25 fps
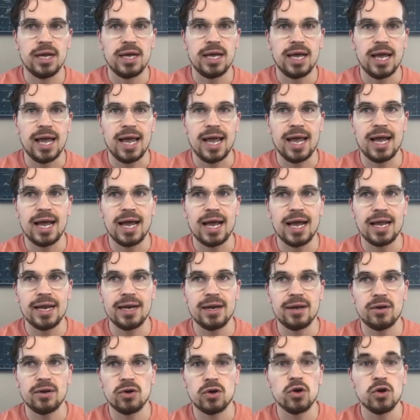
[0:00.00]

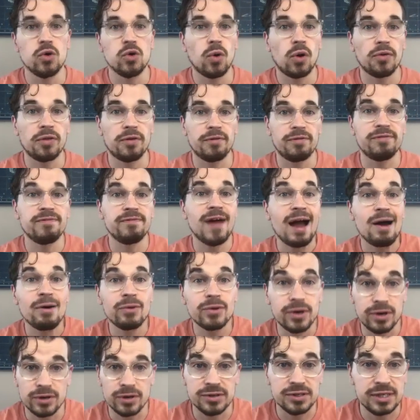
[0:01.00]
And who are the
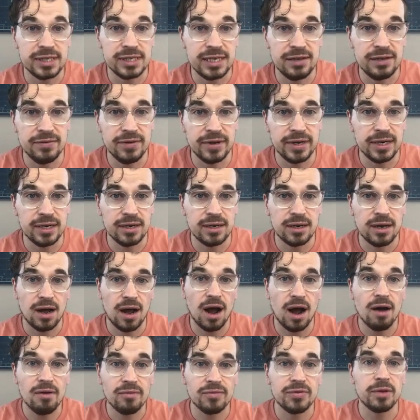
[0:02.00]
founders even
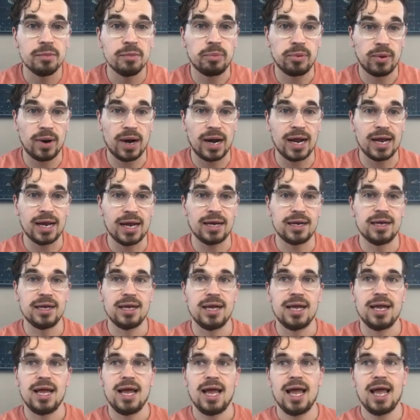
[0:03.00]
of the brand?
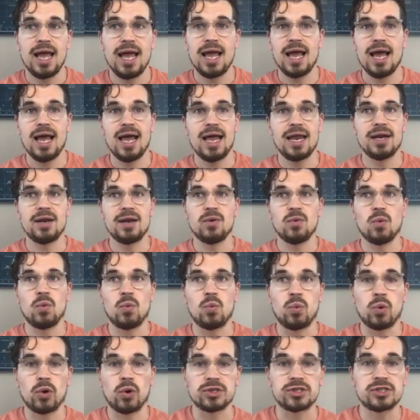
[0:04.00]
And
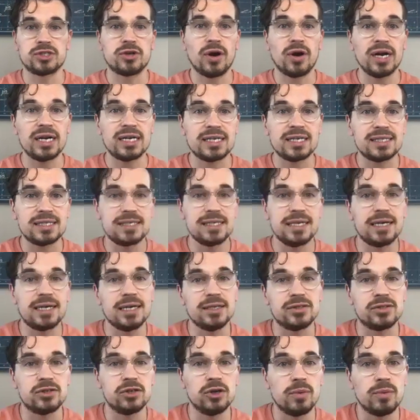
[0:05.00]
we're starting to see
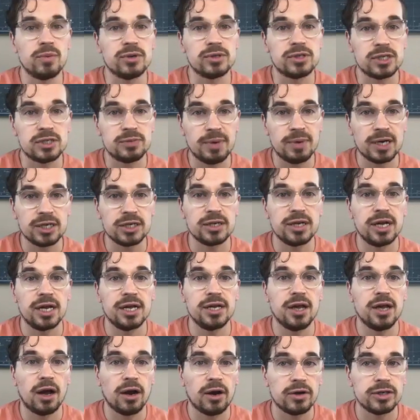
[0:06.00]
consumers, especially a
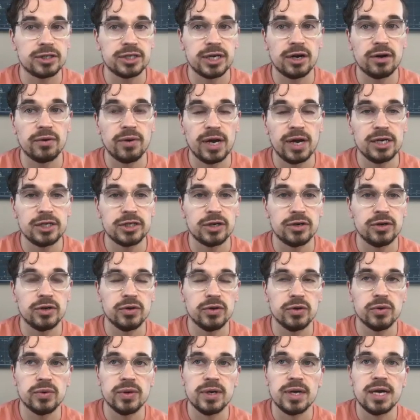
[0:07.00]
younger generation,
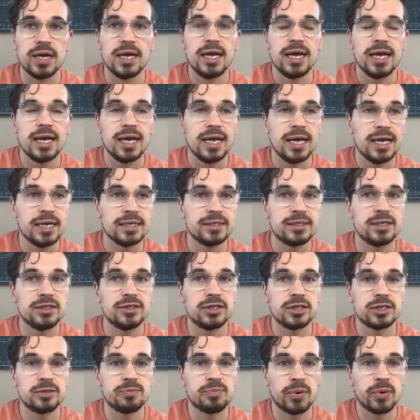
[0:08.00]
who isn't
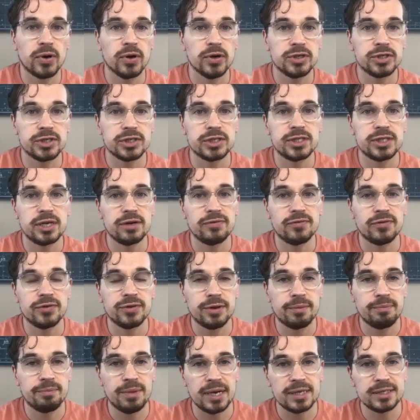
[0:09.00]
just purchasing for
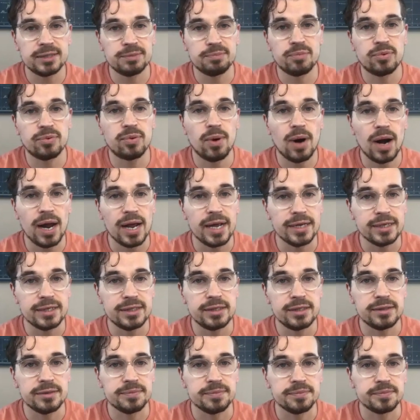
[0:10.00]
the best
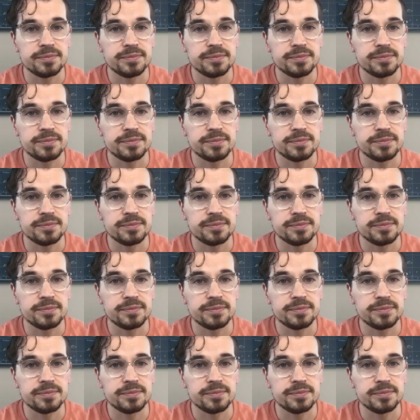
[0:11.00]
price,